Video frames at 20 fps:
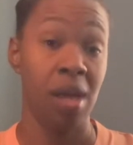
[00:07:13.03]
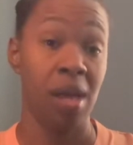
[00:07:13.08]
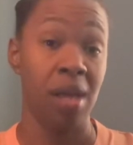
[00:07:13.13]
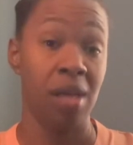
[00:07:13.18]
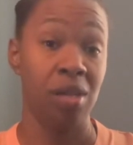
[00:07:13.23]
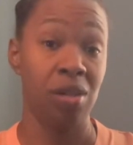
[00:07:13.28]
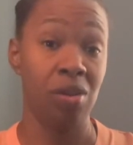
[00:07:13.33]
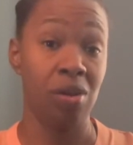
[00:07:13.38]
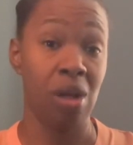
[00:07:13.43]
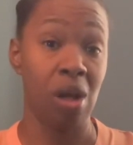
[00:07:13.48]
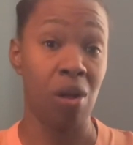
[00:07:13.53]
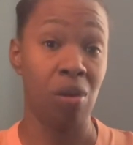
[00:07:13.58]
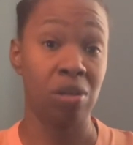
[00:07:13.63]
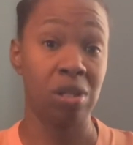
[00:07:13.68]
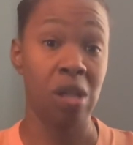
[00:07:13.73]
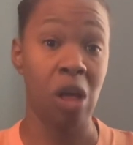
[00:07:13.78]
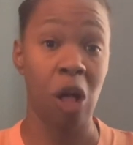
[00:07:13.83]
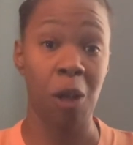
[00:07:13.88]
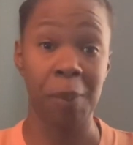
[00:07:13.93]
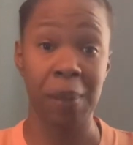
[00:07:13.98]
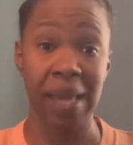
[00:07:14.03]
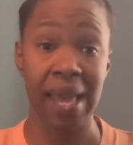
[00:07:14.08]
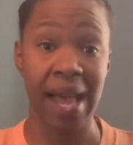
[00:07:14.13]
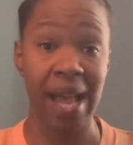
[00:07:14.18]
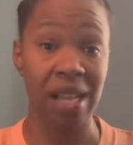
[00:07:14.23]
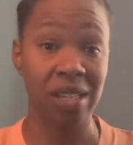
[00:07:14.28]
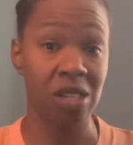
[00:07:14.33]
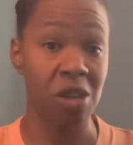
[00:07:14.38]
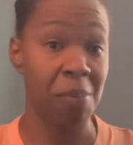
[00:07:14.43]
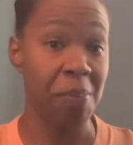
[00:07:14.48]
you know, talk
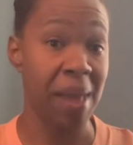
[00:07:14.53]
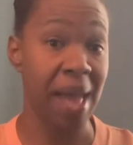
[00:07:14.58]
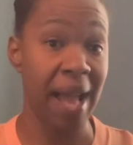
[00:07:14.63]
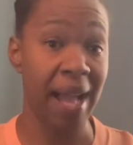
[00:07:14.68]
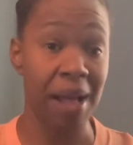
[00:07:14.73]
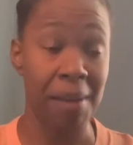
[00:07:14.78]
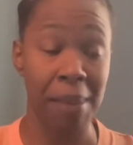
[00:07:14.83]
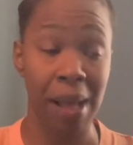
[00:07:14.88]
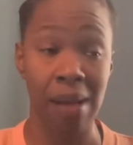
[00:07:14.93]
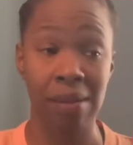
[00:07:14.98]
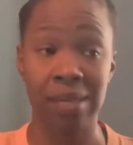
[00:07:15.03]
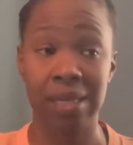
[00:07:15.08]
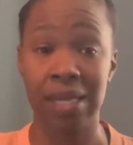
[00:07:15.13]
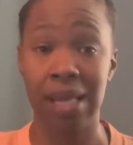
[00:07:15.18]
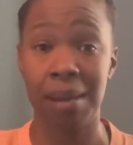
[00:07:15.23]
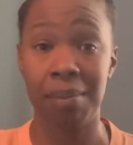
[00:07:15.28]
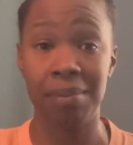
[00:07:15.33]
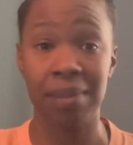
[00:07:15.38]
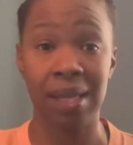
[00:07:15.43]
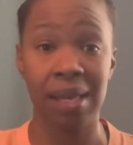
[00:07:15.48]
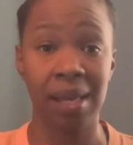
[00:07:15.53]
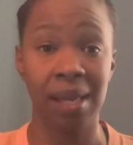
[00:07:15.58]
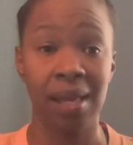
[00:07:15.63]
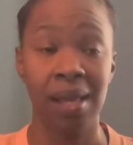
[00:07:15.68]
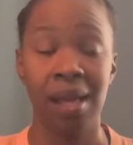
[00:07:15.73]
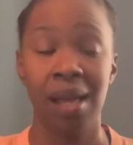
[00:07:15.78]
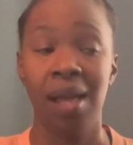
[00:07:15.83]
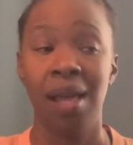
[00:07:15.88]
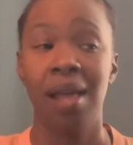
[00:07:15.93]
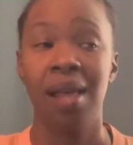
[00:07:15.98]
behind your back about something,
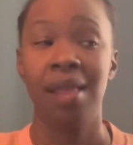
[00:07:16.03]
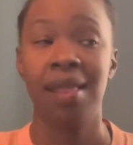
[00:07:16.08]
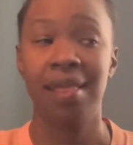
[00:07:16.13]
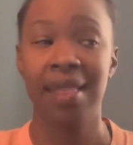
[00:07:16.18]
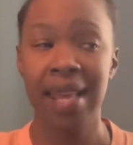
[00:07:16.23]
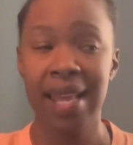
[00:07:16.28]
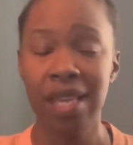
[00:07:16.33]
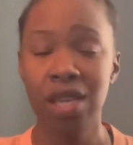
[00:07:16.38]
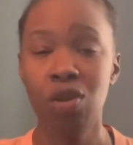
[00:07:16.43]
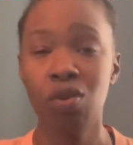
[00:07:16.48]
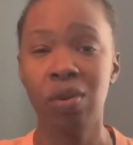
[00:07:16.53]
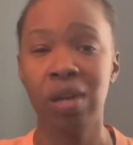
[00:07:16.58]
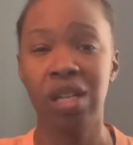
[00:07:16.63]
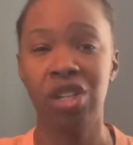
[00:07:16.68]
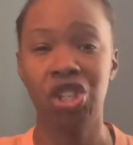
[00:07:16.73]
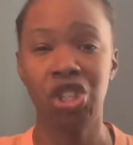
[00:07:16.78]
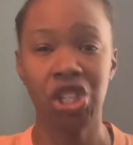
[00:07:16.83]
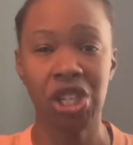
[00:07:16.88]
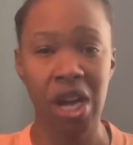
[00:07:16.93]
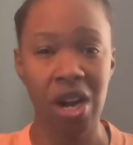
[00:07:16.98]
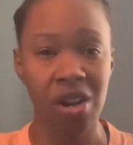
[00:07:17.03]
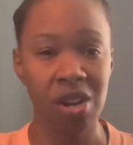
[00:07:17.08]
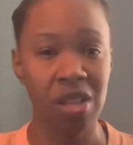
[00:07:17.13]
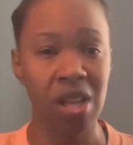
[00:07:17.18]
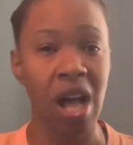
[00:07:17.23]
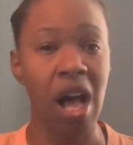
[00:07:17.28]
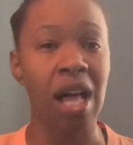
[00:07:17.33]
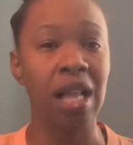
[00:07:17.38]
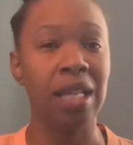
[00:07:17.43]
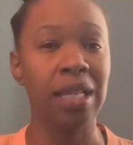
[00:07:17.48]
then you can share
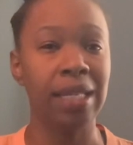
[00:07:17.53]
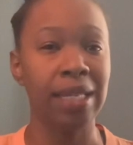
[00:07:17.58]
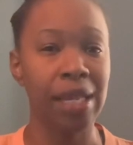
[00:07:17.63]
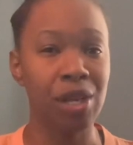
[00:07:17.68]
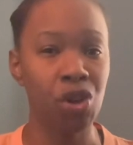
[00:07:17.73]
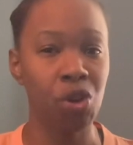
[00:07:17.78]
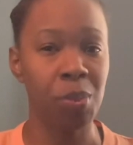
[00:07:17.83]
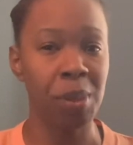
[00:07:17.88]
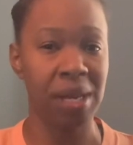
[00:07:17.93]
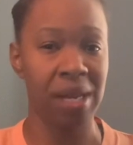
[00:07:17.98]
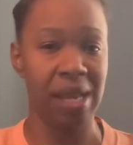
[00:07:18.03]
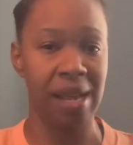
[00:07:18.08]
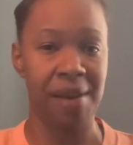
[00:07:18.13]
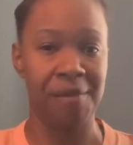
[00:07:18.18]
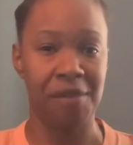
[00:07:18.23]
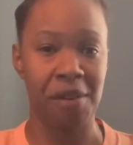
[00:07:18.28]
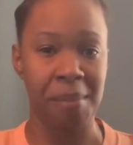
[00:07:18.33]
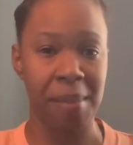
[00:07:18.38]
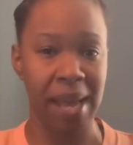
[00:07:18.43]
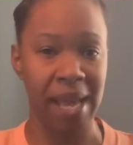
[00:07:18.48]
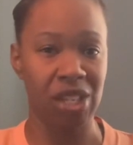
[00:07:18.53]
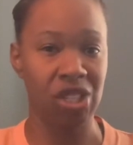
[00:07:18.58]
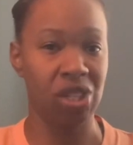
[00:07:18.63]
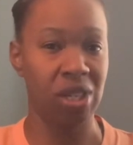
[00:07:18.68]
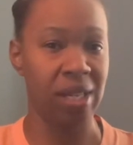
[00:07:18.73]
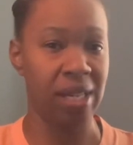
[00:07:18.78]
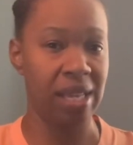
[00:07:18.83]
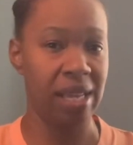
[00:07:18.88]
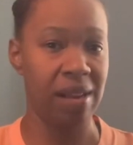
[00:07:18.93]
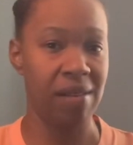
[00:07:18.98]
a little bit of information
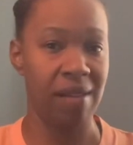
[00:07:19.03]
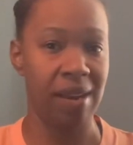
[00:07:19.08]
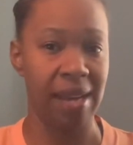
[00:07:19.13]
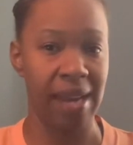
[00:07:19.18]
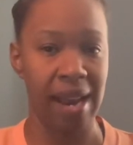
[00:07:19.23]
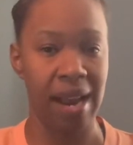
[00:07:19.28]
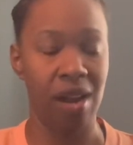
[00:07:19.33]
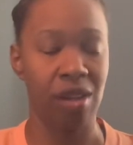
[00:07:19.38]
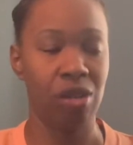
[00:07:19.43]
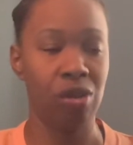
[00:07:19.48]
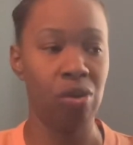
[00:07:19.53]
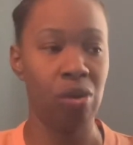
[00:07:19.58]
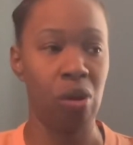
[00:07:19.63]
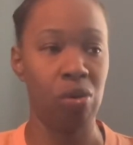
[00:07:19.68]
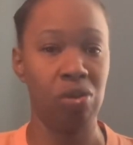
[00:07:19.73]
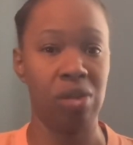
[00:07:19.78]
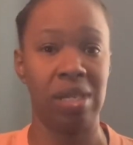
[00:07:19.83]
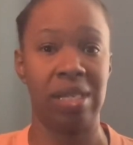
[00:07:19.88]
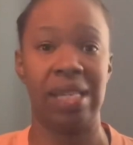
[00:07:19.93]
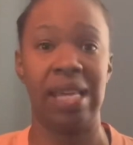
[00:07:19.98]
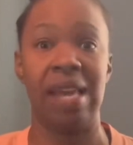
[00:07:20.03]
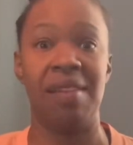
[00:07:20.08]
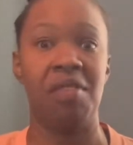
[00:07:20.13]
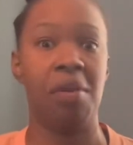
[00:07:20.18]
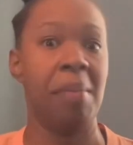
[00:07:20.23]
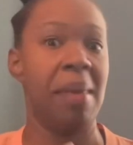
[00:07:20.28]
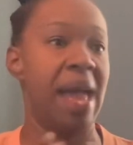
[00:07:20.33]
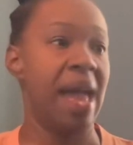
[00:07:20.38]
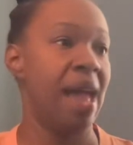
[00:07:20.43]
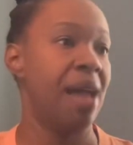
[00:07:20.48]
here and there. You don't just give
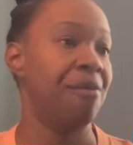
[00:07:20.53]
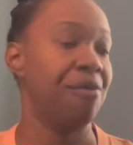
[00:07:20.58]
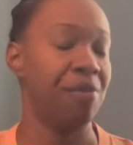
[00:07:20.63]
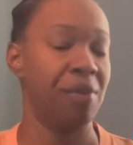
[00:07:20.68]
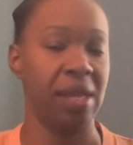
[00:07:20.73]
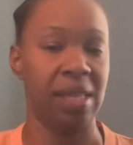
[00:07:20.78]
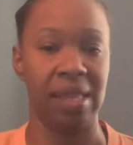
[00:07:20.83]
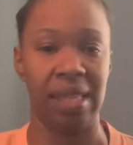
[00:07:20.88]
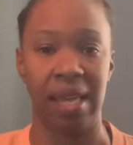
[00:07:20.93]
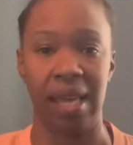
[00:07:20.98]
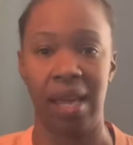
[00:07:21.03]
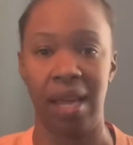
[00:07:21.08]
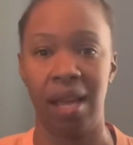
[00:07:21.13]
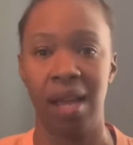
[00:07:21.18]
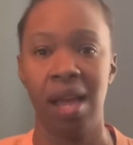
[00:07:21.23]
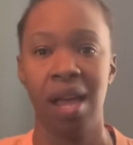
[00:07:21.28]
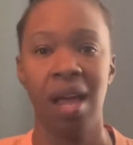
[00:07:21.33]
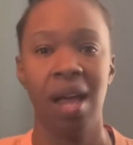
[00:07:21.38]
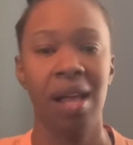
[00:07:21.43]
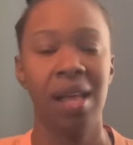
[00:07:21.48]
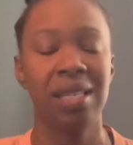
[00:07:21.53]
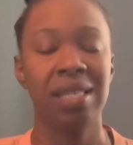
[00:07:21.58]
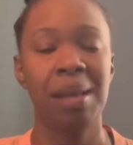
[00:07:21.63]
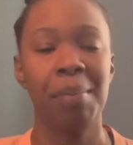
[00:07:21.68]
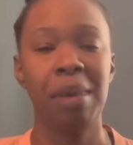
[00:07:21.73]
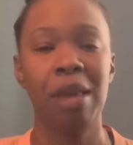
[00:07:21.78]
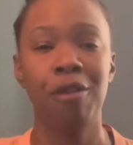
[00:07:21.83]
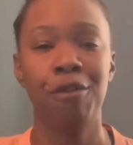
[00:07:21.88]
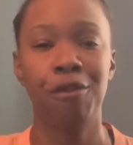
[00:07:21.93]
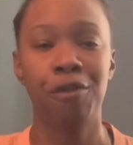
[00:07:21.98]
them everything, because I
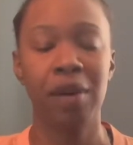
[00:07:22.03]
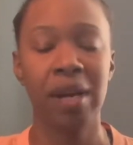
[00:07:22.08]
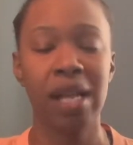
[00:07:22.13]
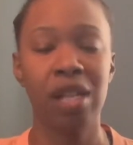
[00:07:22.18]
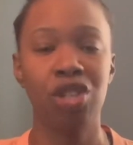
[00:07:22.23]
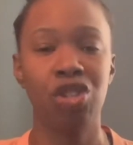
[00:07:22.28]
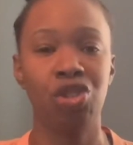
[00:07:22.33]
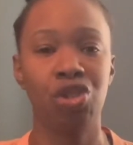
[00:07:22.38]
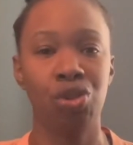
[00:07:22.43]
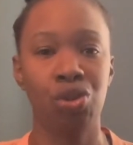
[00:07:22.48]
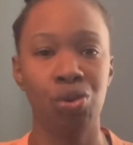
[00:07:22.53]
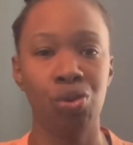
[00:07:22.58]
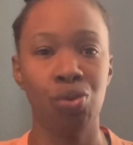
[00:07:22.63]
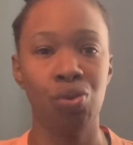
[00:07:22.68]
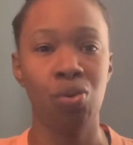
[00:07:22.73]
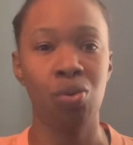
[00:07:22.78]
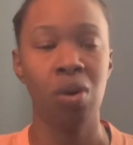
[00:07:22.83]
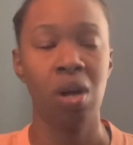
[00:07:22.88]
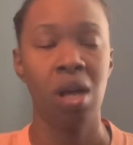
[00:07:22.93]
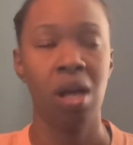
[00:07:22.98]
mean, friends do